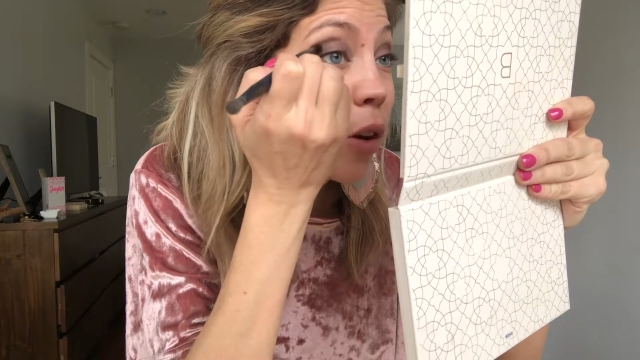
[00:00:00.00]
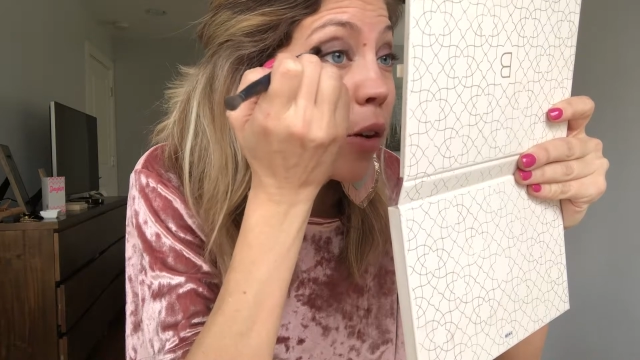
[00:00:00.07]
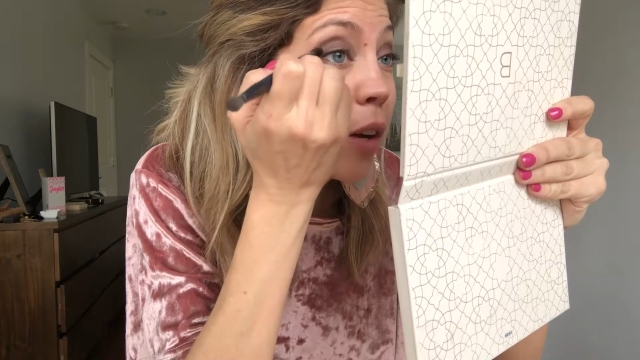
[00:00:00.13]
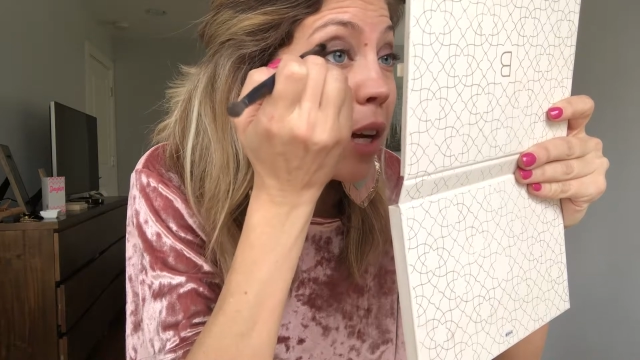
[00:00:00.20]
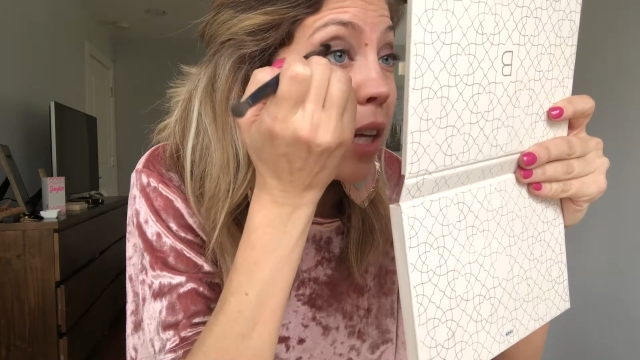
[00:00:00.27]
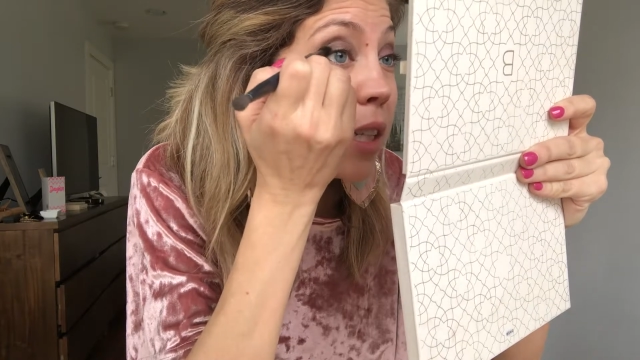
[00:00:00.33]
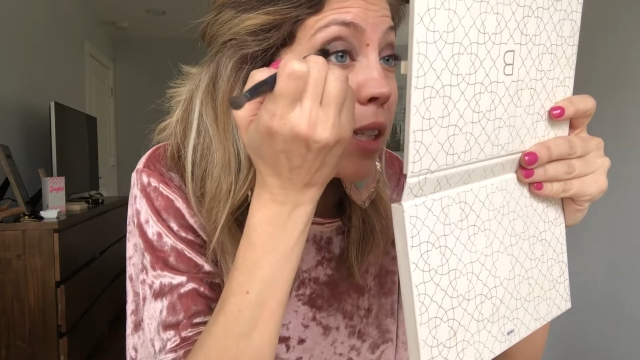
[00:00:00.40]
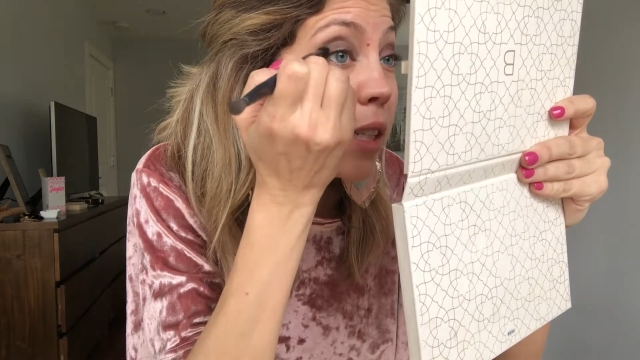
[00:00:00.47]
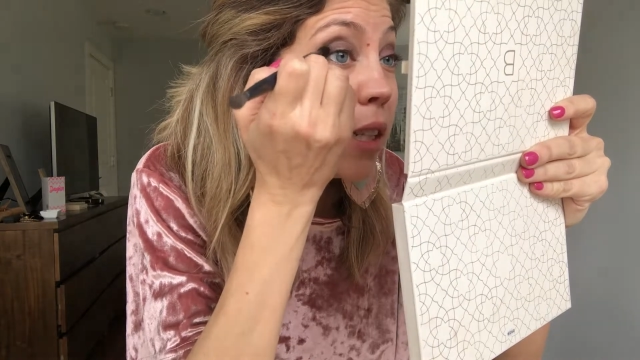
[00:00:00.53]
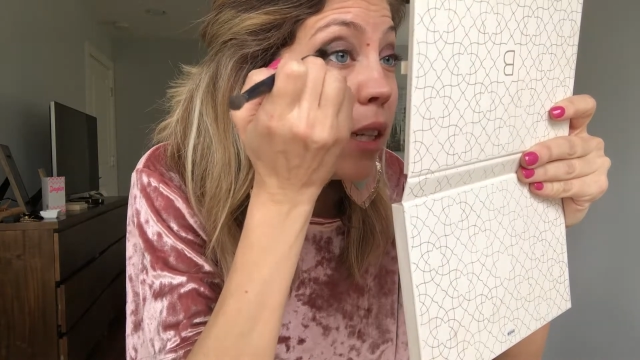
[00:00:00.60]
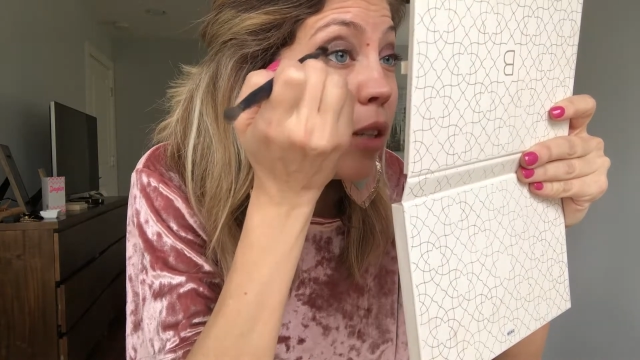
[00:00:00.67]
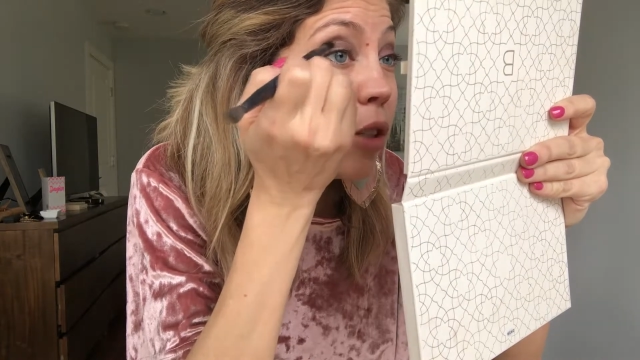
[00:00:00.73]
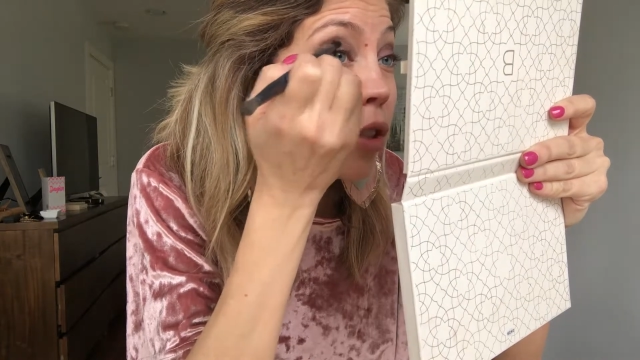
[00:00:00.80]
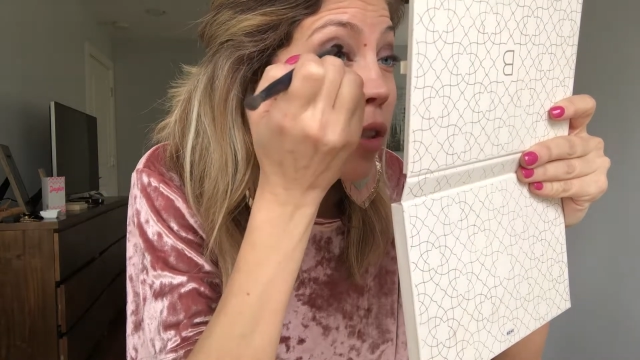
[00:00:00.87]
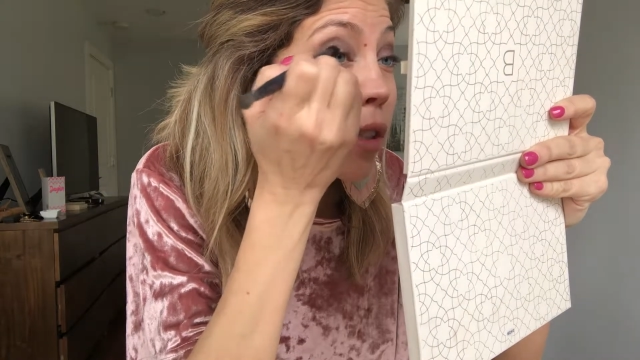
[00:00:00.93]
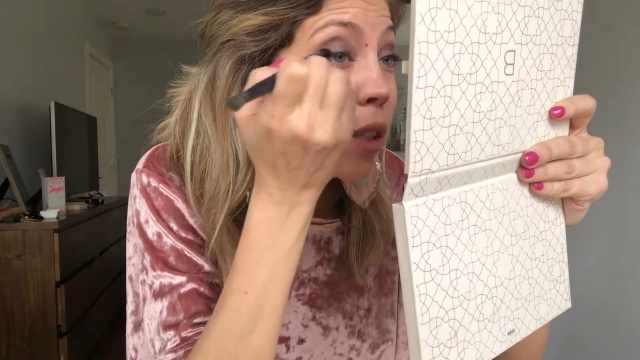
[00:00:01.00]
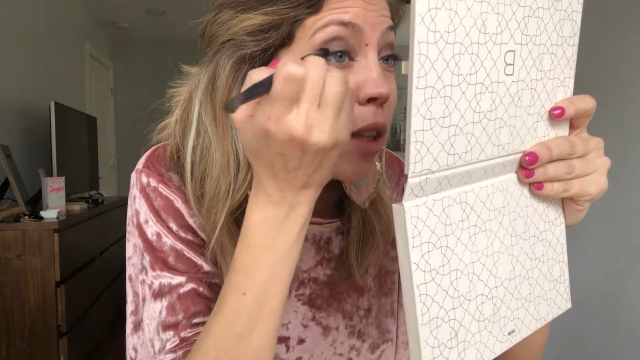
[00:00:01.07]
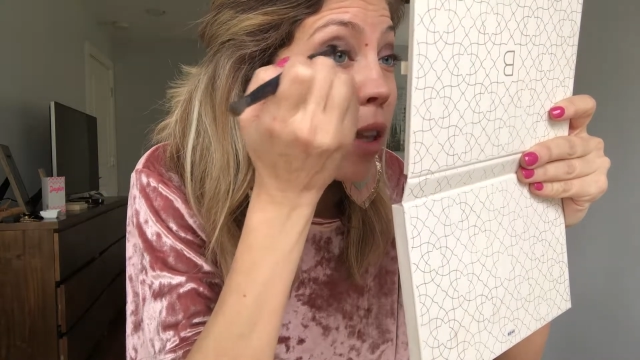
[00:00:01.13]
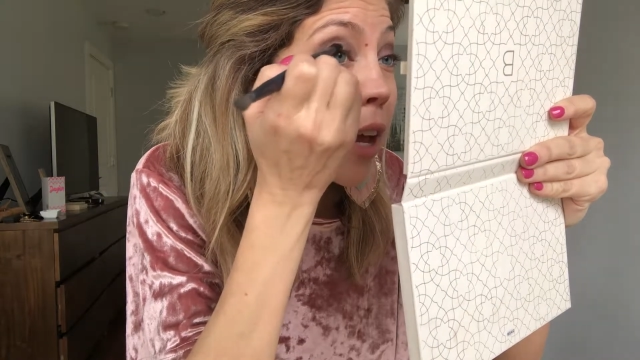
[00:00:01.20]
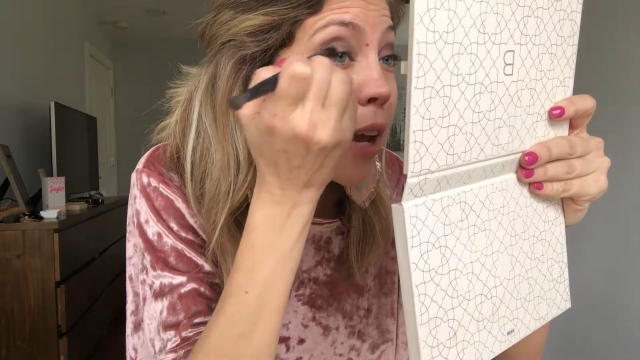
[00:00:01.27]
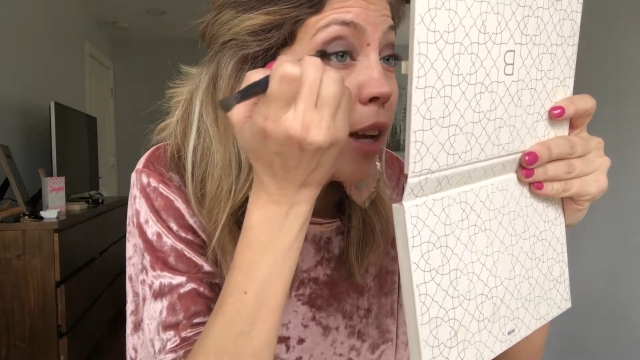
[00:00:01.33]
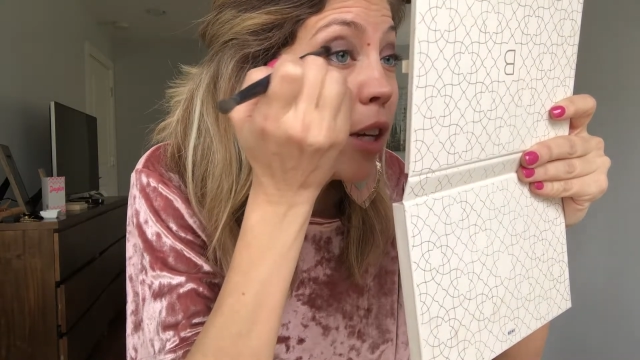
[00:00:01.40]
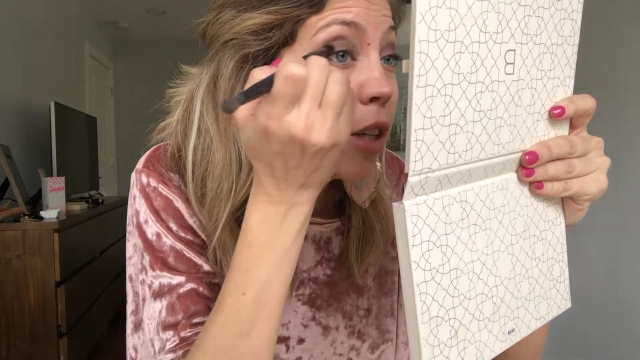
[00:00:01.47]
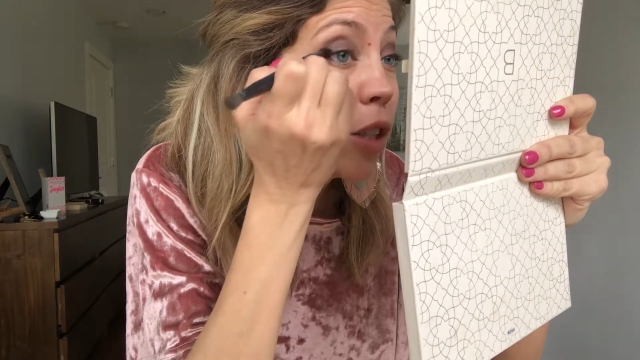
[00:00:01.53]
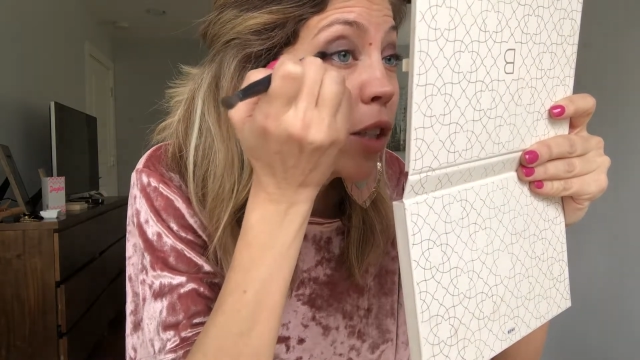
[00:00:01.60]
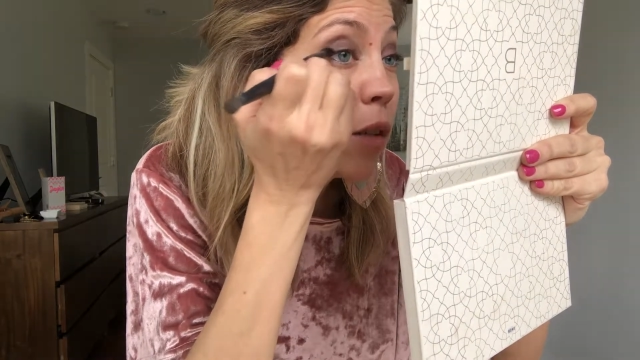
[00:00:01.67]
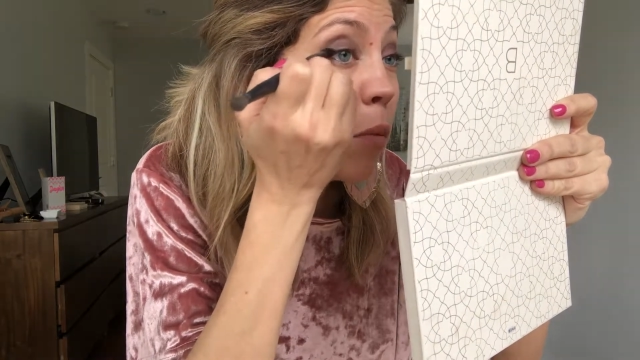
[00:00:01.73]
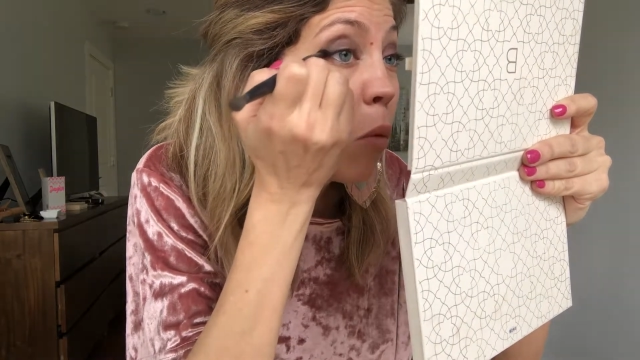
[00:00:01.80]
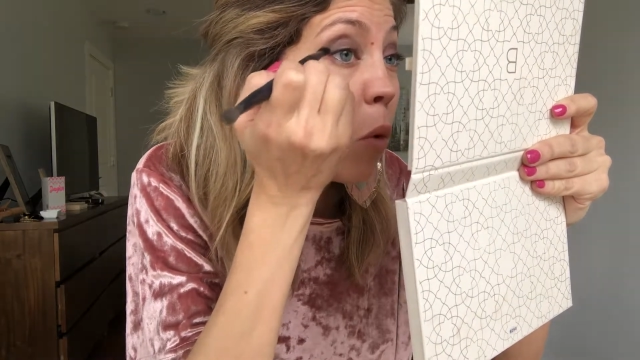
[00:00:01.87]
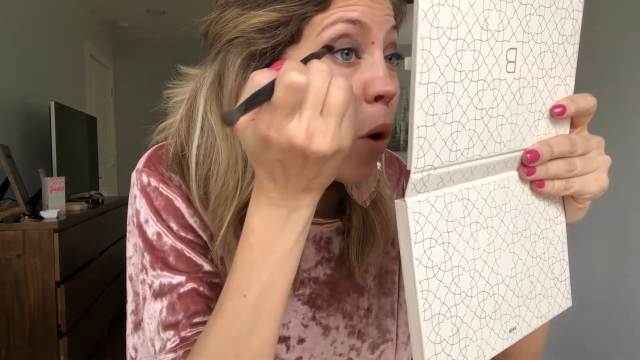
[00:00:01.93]
crease and just layer
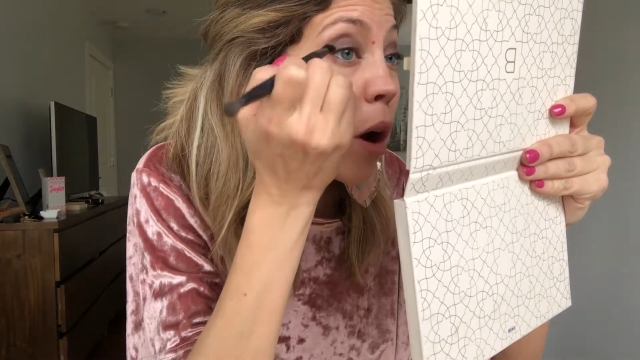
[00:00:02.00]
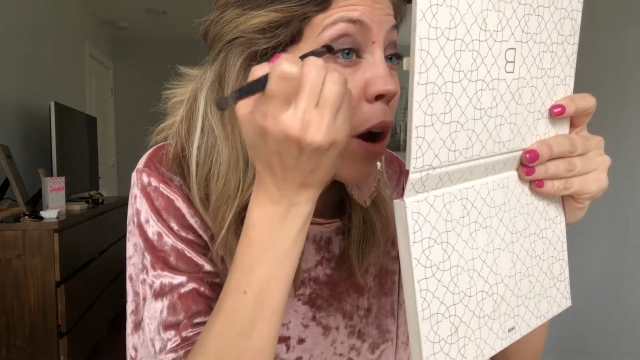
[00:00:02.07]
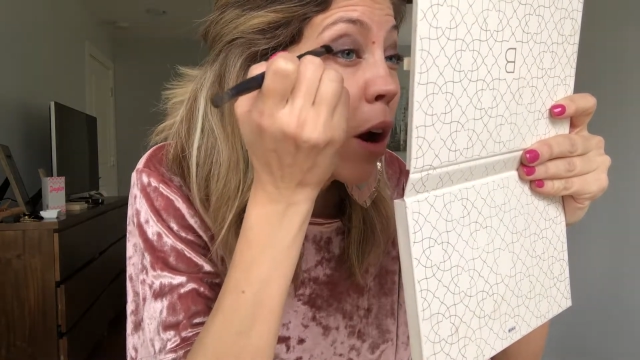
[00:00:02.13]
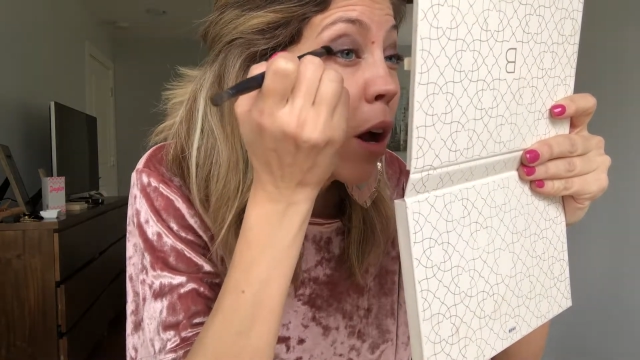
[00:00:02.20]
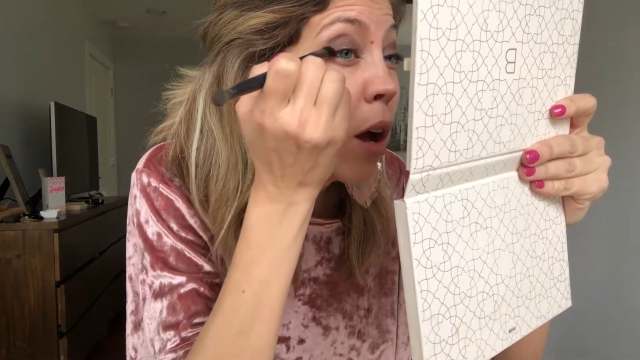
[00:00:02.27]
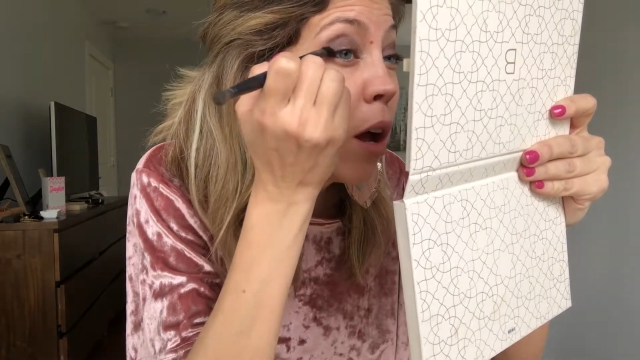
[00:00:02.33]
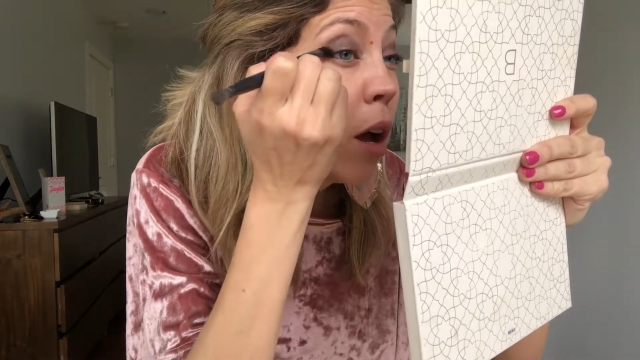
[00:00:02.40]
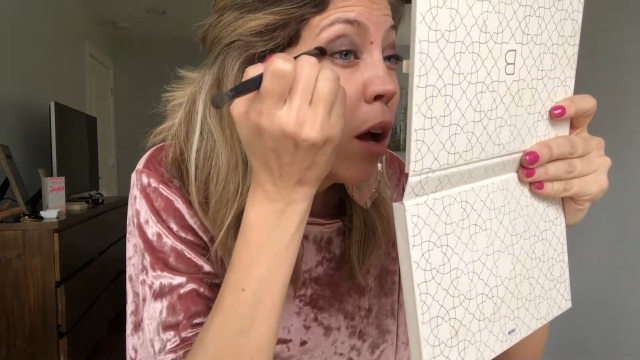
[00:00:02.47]
some more